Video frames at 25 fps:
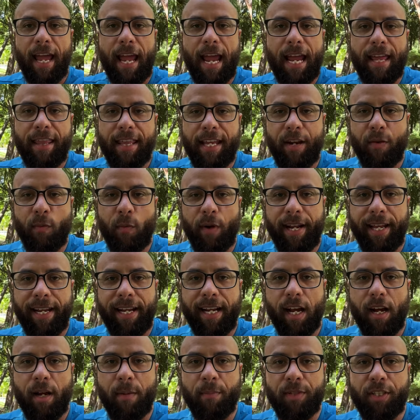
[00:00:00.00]
And then when it
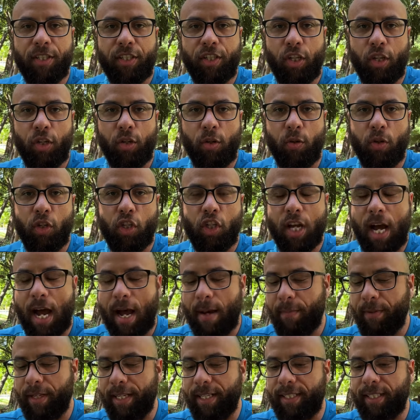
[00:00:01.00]
comes to
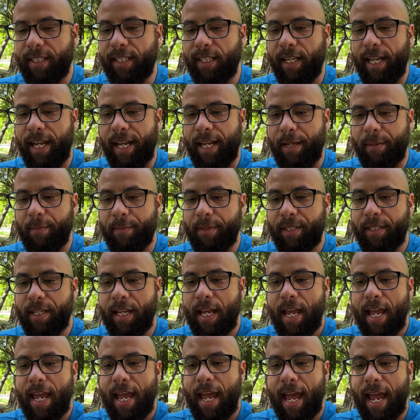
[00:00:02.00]
jobless claims
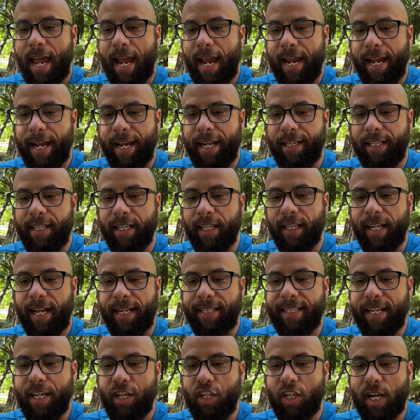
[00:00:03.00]
and
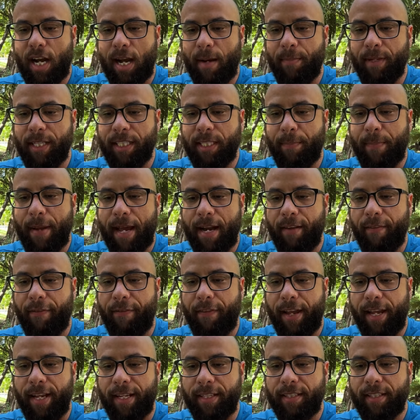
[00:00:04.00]
collecting jobless
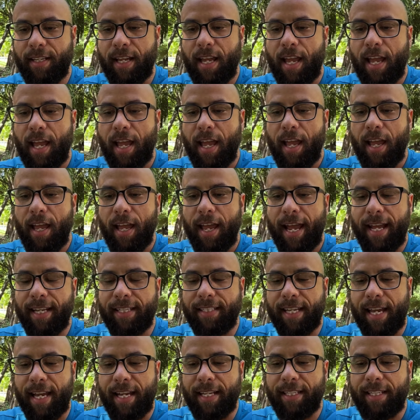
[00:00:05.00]
benefits, it
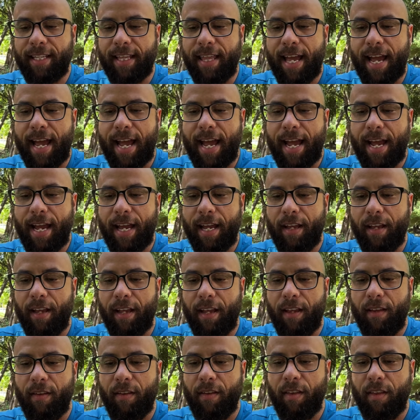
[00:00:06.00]
says that
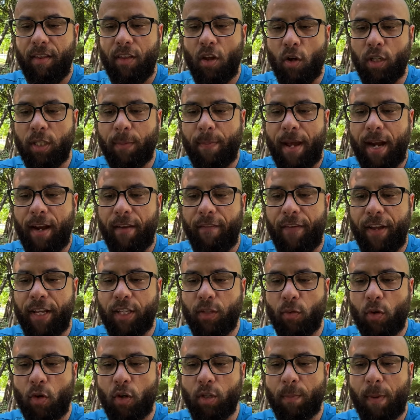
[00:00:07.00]
those
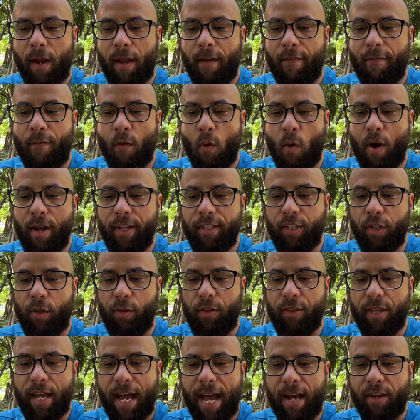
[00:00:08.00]
benefits rose by
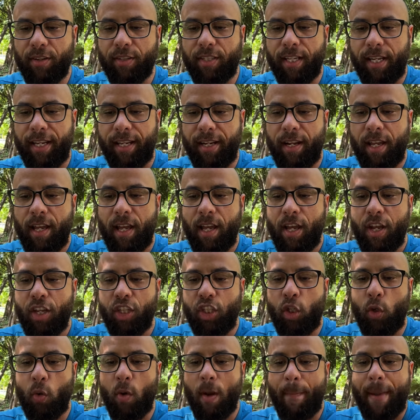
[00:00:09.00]
forty-two thousand
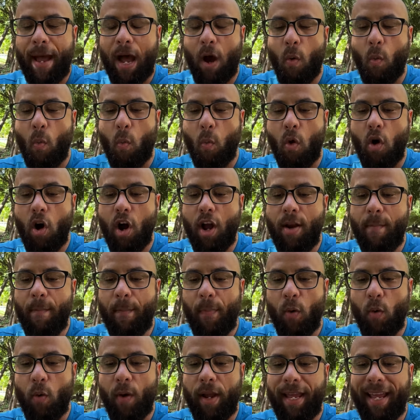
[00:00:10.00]
to about one
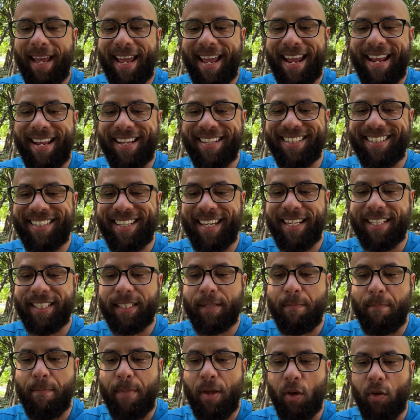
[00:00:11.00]
point eight
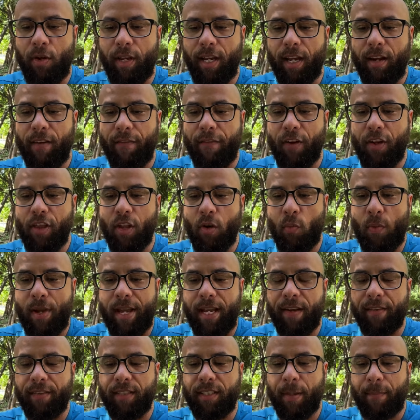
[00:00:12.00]
six million for the
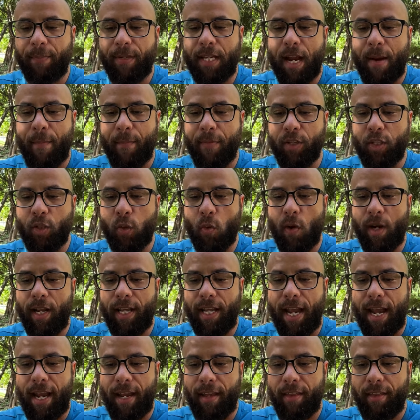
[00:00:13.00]
week of September
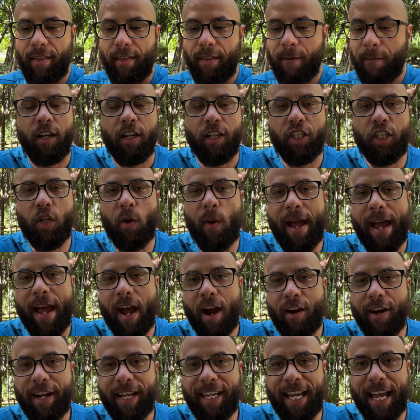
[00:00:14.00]
twenty-eighth. So I
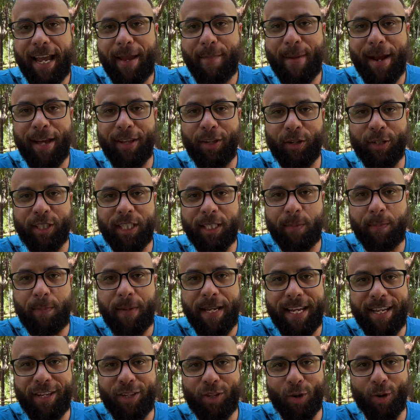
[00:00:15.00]
already gave my little
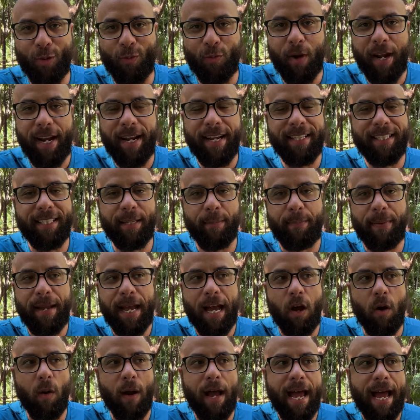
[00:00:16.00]
speech or rant
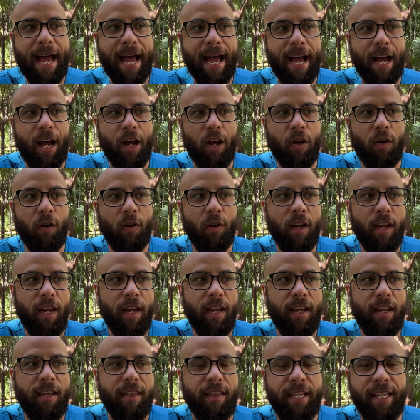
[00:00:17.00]
about how
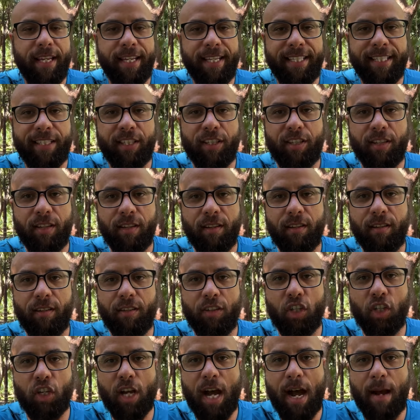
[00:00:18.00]
these
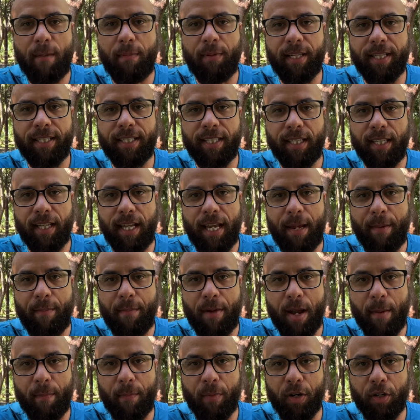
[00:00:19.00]
jobless
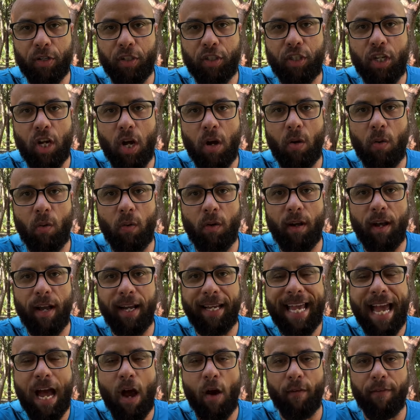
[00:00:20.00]
claim numbers don't
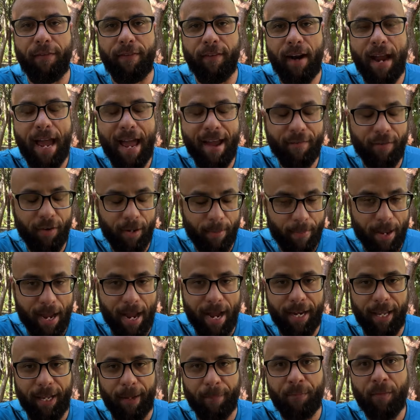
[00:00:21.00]
account for
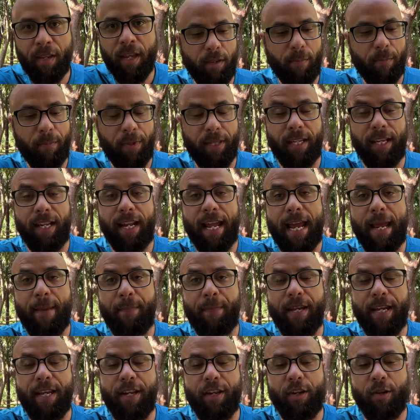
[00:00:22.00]
everybody, but then A
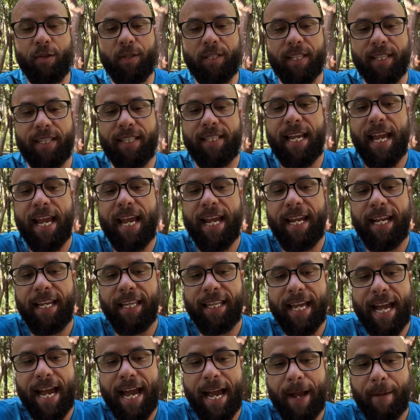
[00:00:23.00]
P News is
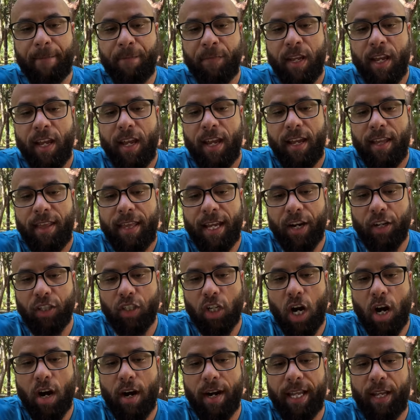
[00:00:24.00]
saying that there's
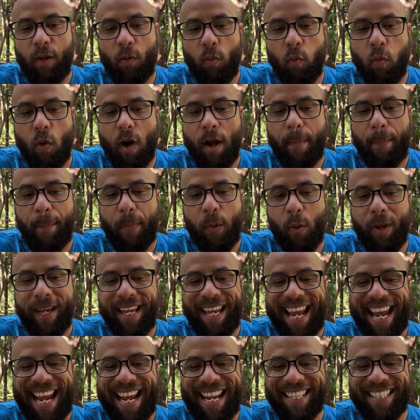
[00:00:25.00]
already one
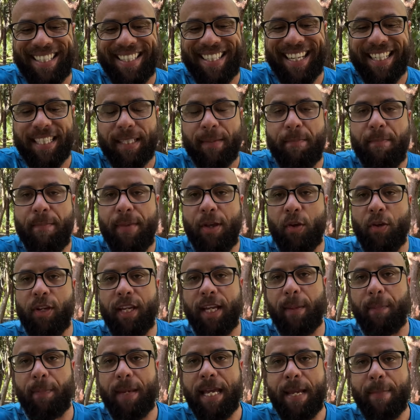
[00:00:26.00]
point eight six
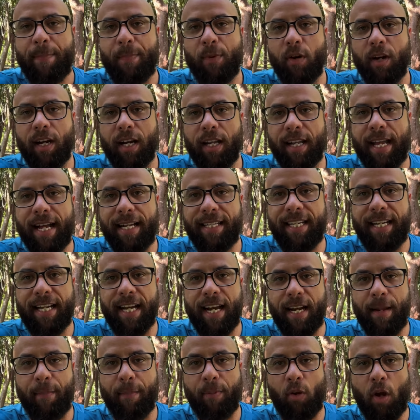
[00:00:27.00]
million people collecting
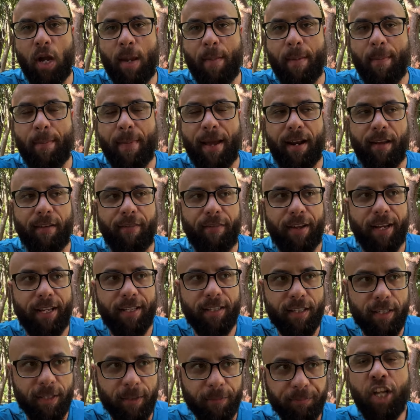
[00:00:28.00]
unemployment
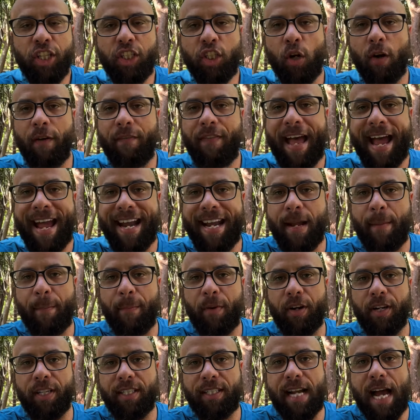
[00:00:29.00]
benefits. So if that
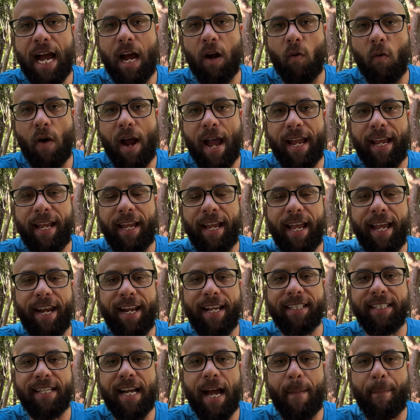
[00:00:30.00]
number is not right and
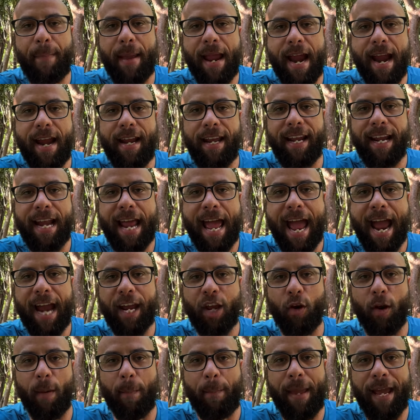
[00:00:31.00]
is not painting an
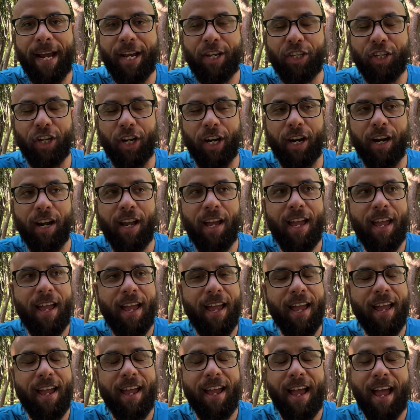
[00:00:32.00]
accurate picture,
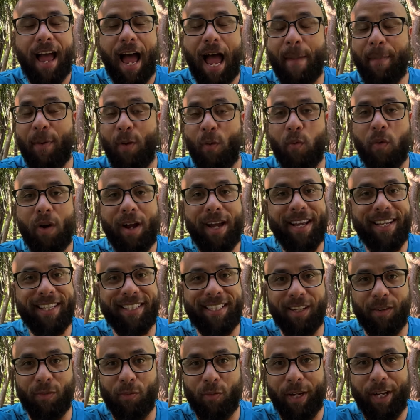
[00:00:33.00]
I mean, what
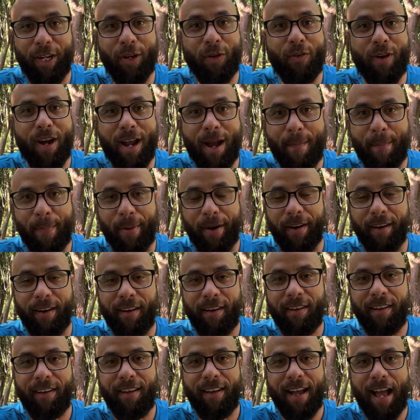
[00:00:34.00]
is a real number?
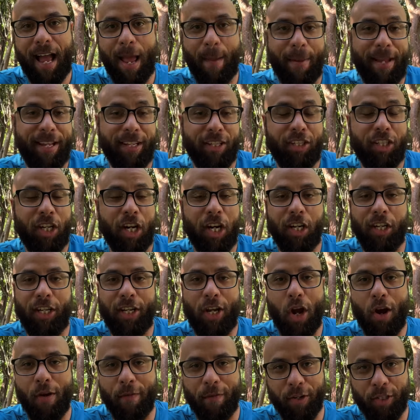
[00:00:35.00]
I mean,
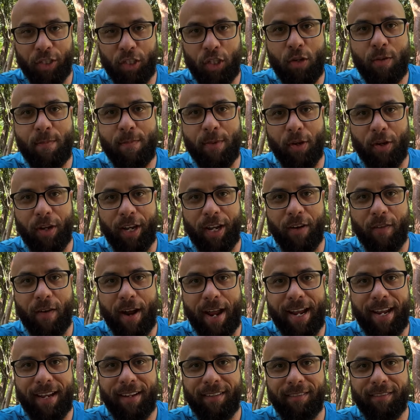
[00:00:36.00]
certainly over two million,
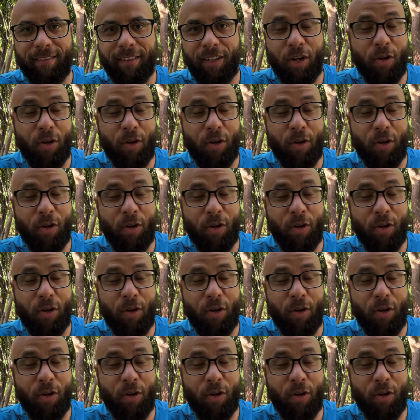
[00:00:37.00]
right?